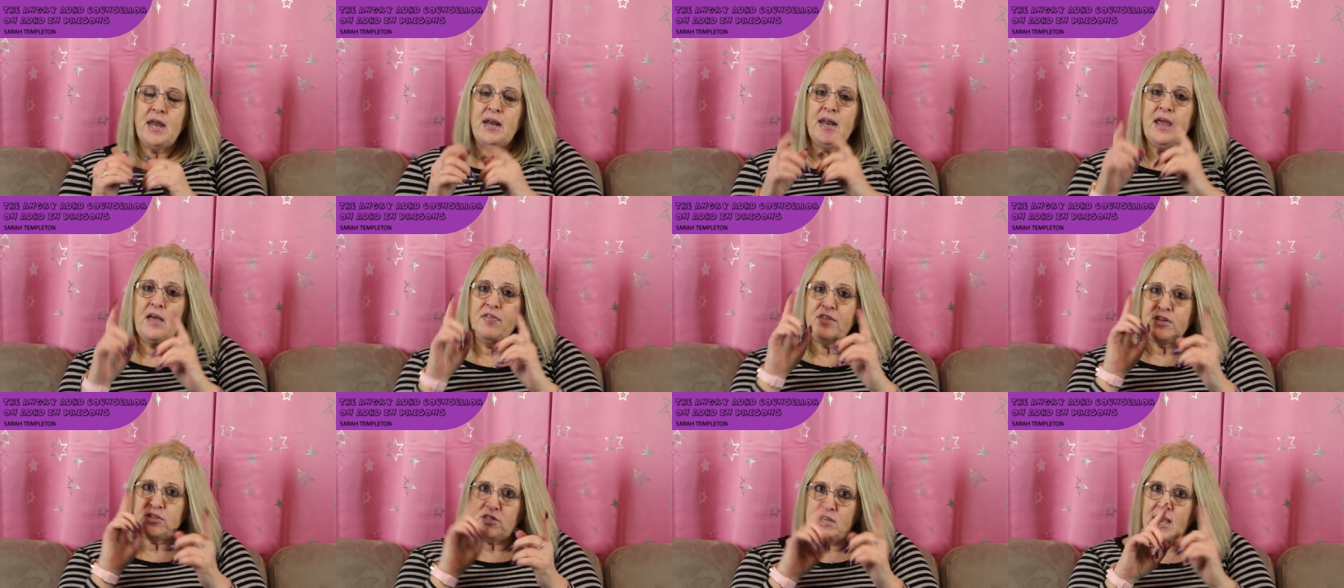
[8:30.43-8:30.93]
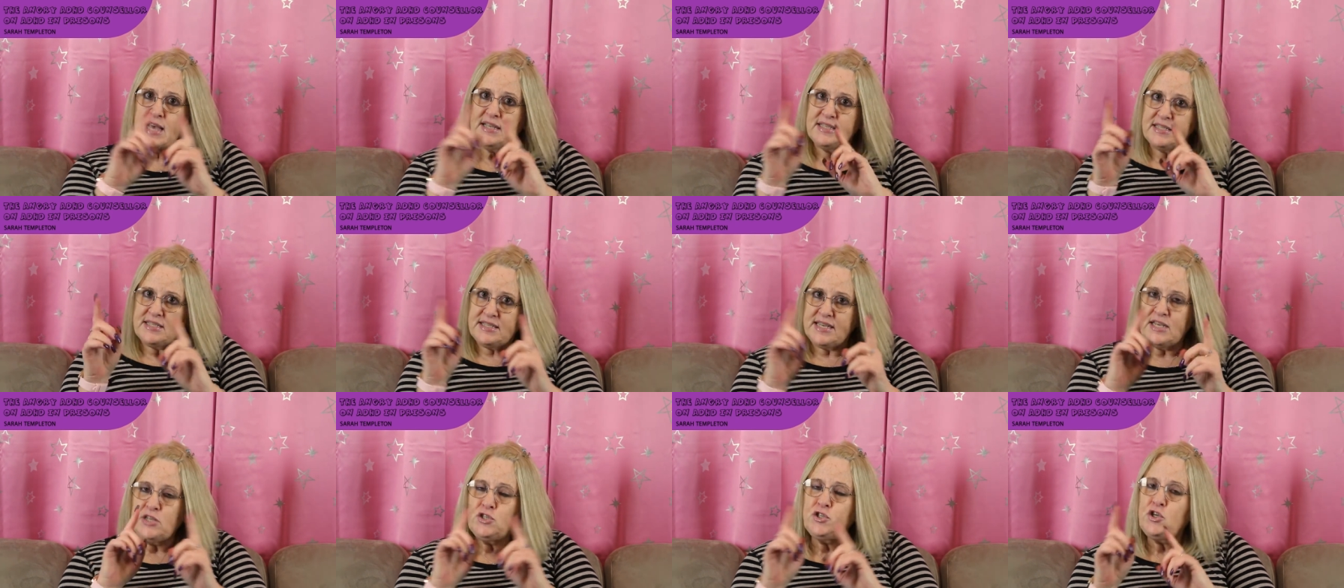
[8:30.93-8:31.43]
Now, there's, as I
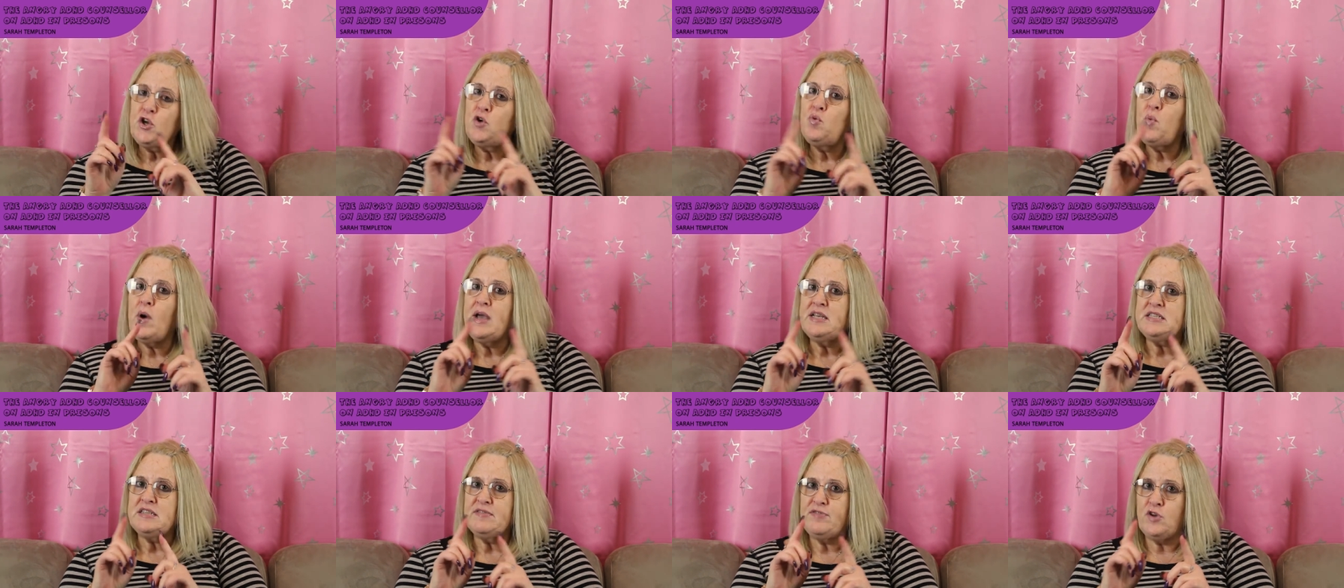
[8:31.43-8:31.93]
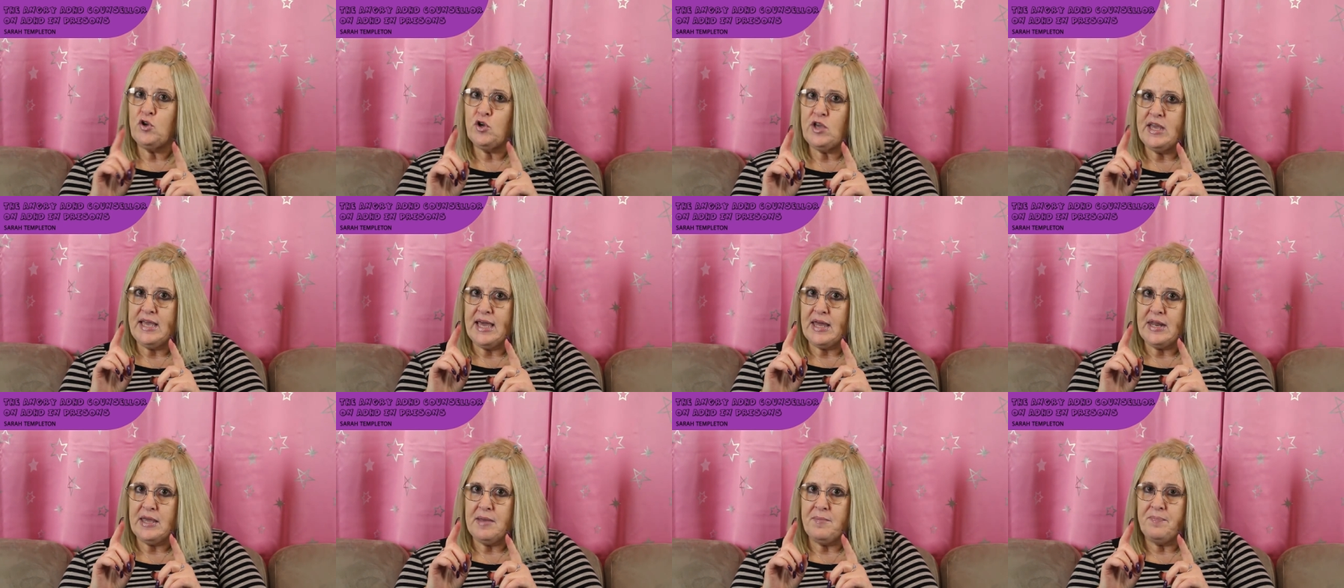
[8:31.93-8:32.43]
say, two ways of
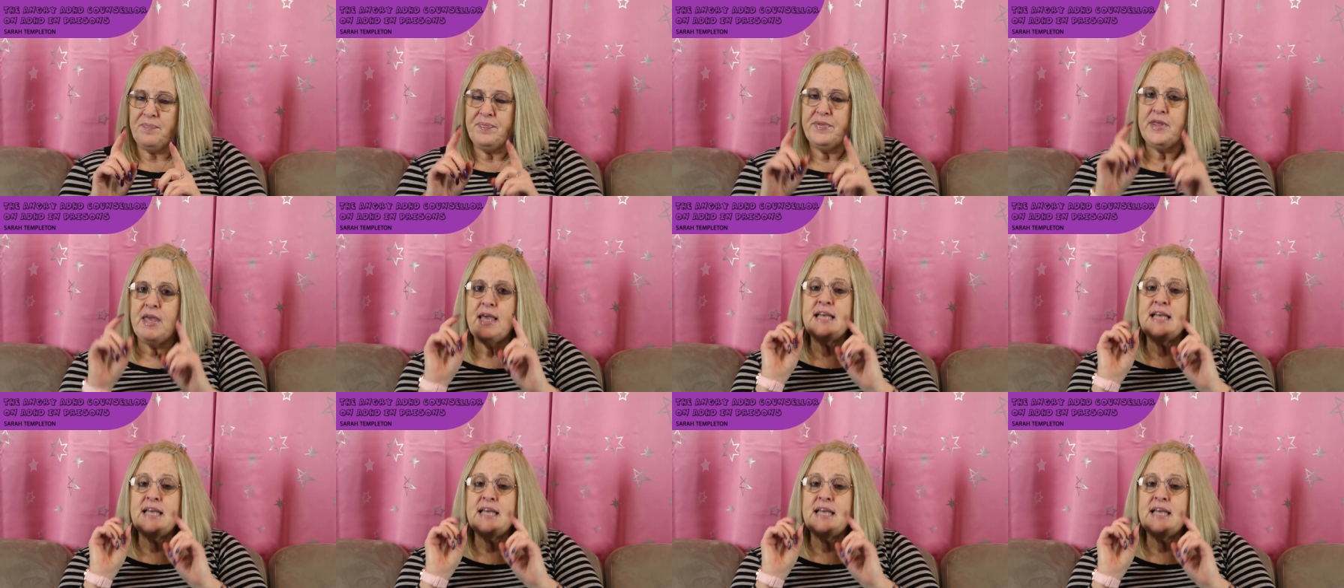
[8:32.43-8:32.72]
looking at it.